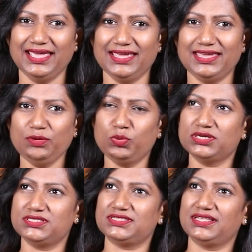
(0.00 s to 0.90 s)
he
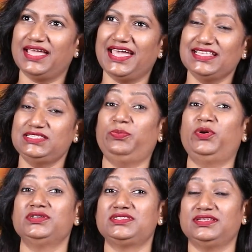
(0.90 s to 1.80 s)
was, as a
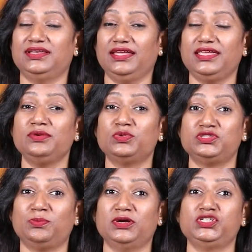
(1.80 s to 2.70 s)
person, he
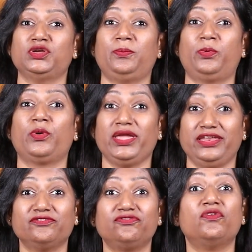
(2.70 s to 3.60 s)
was much
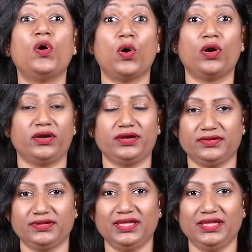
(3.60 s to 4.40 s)
prayed for.